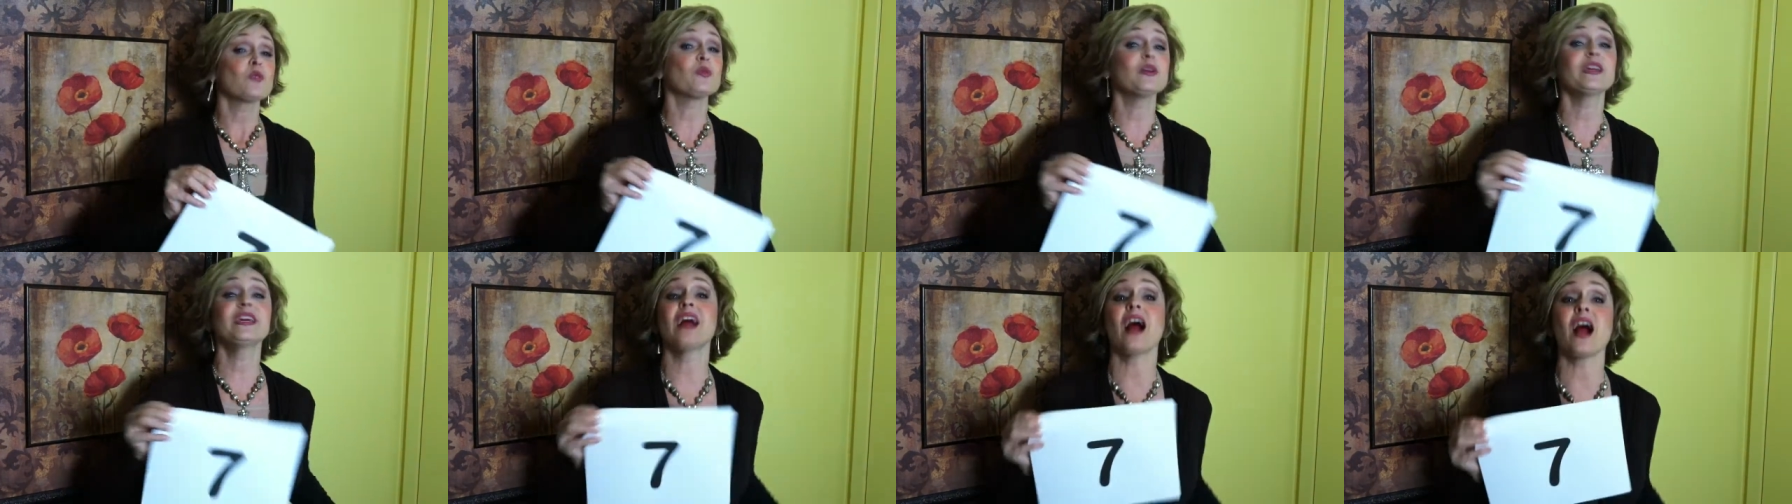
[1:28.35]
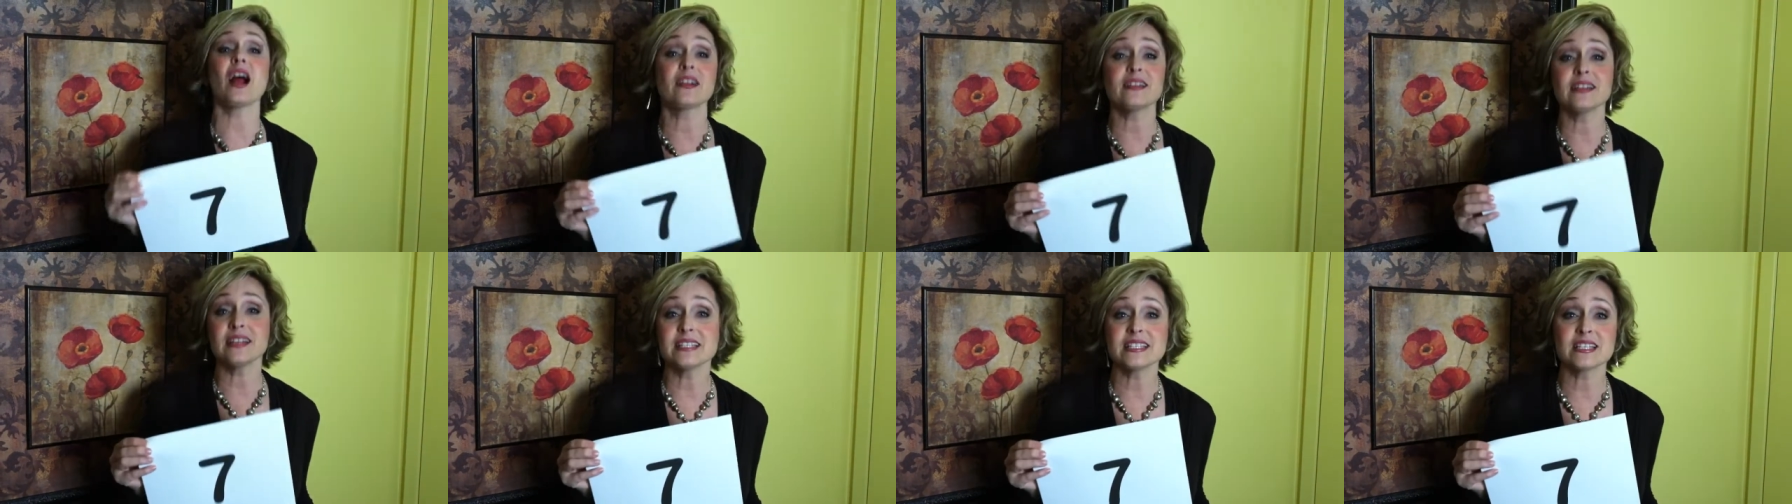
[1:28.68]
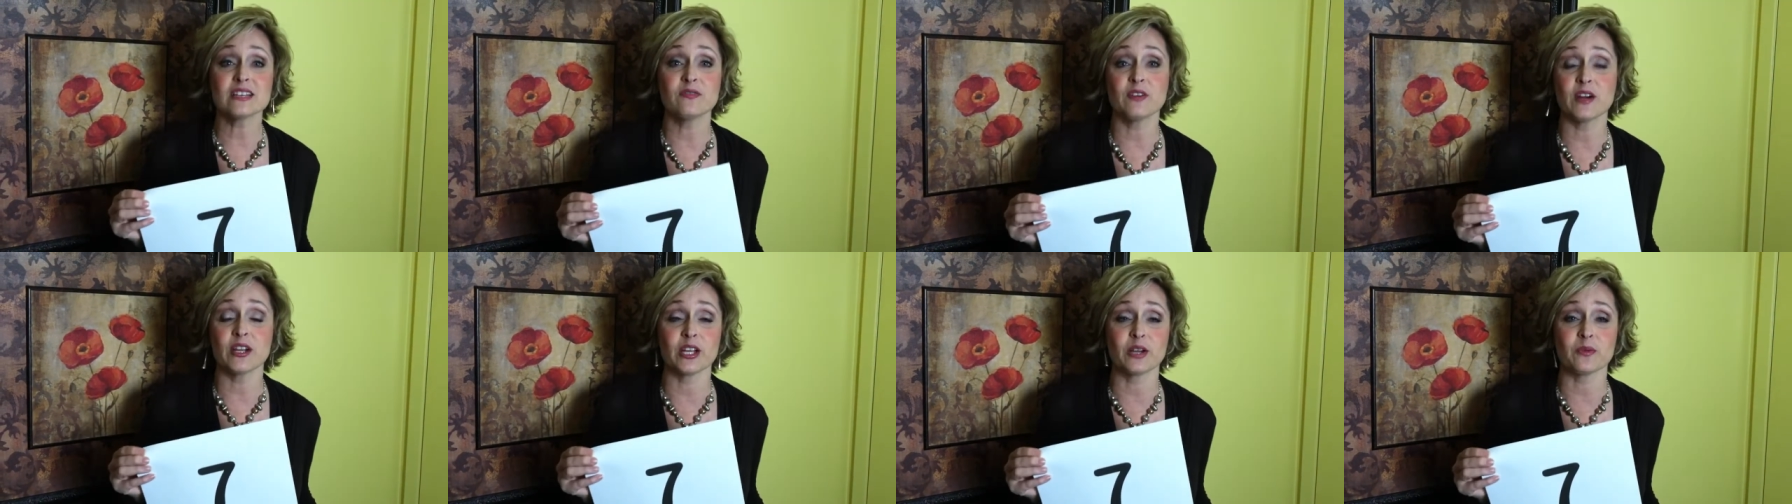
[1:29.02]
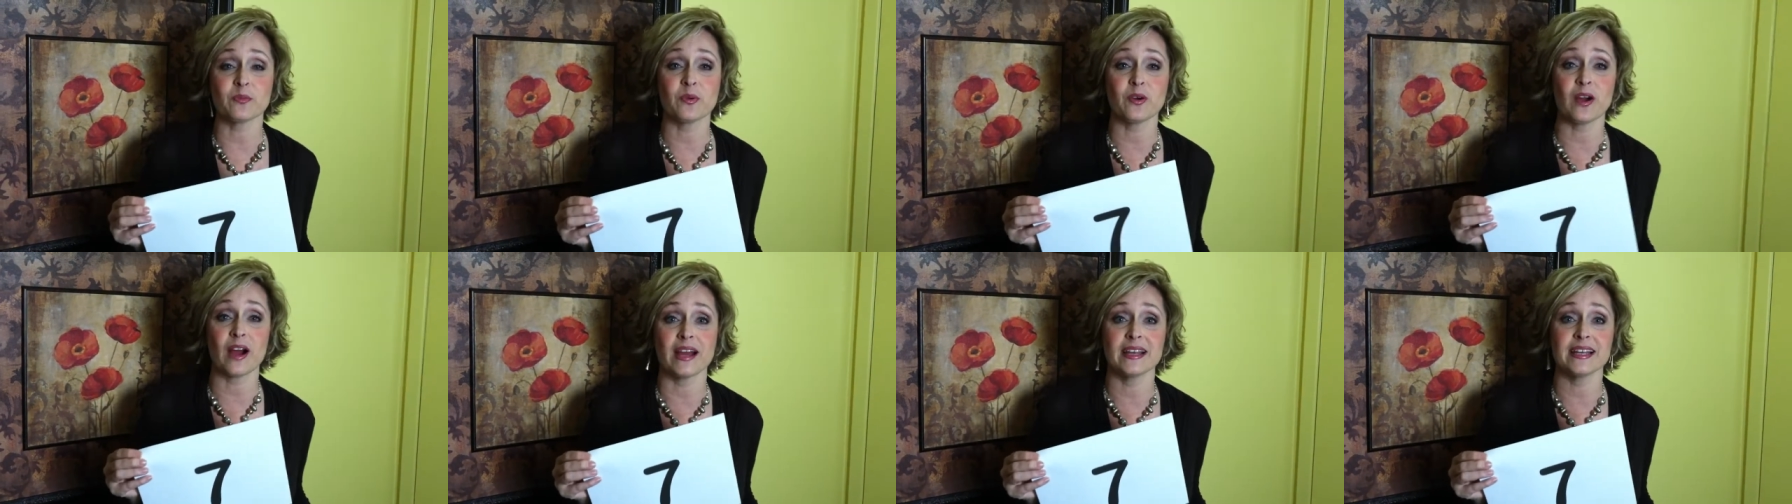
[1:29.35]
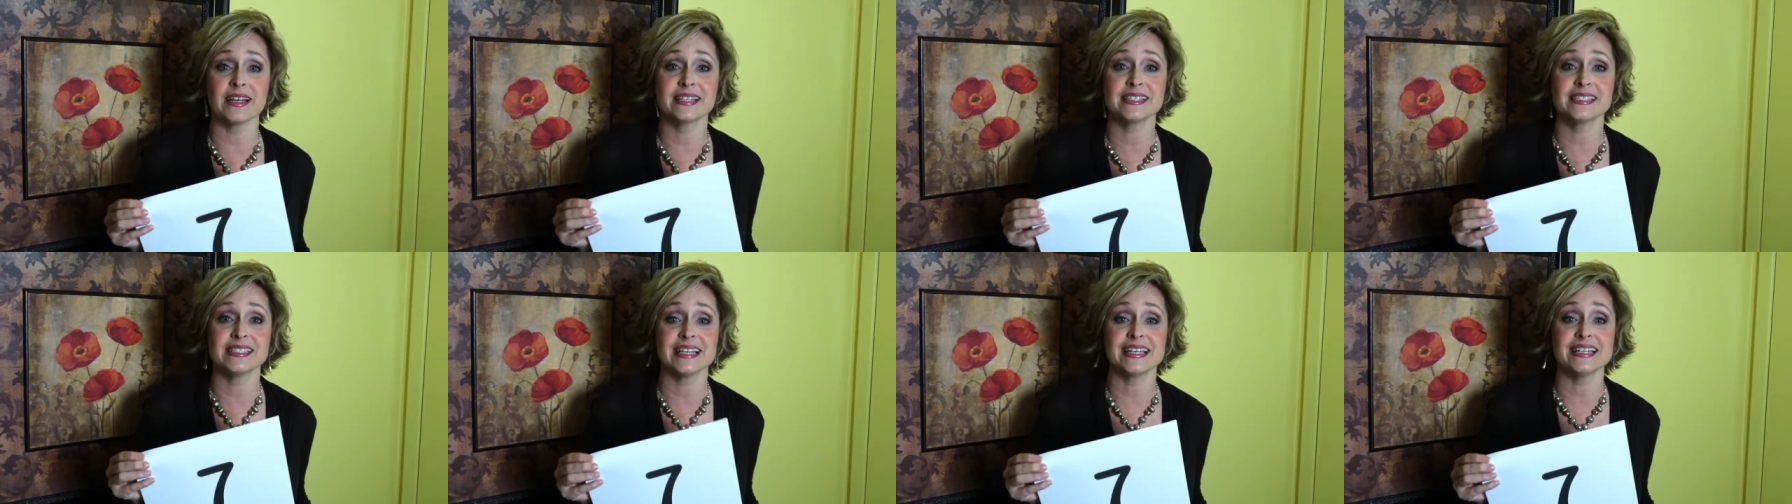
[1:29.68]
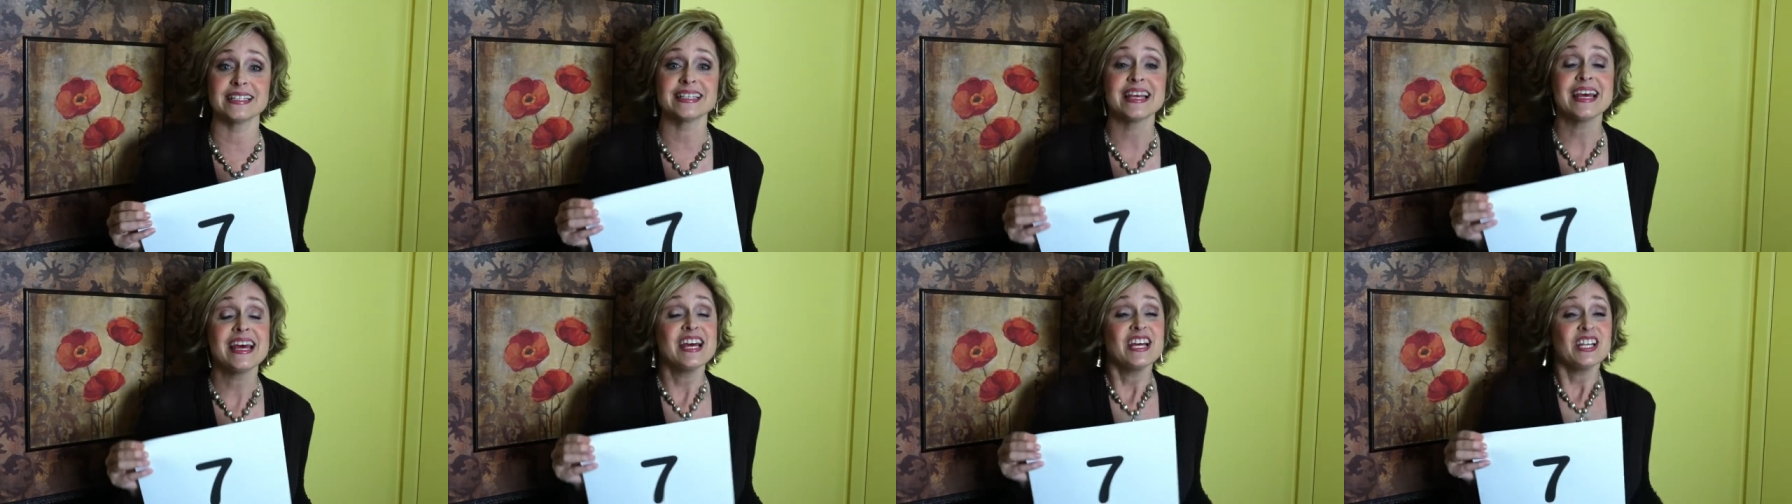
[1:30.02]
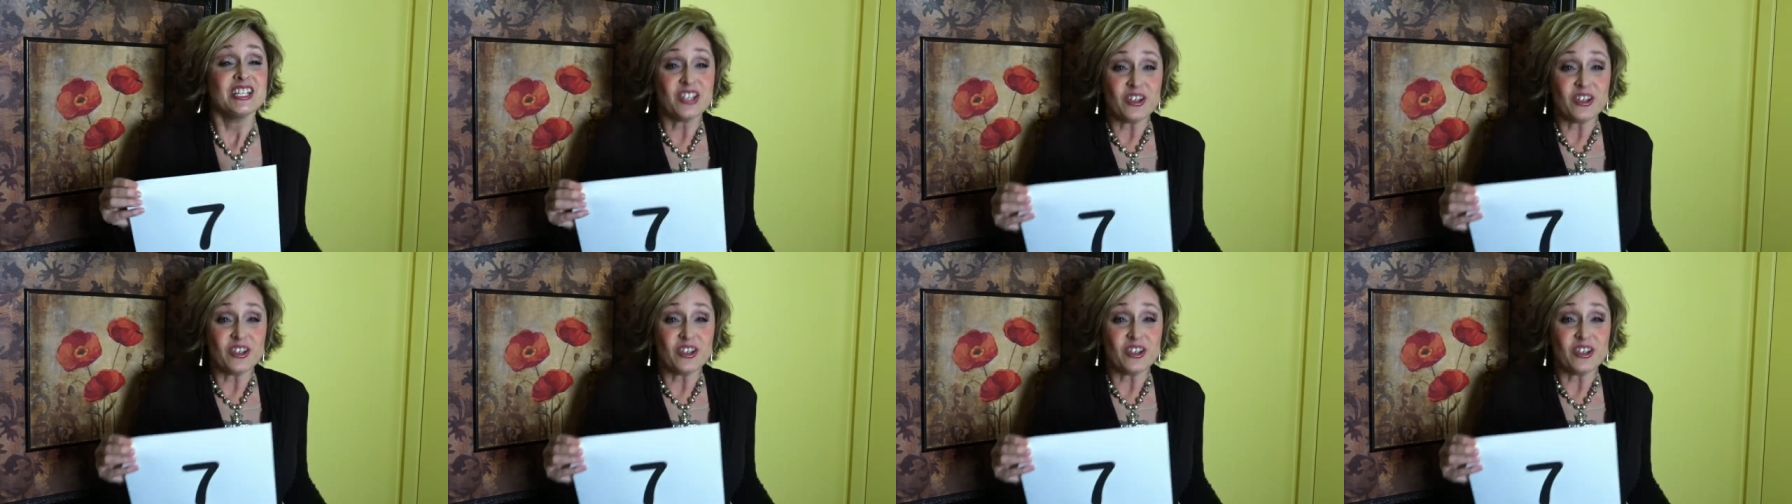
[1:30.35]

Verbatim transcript: Regardless of what your product is,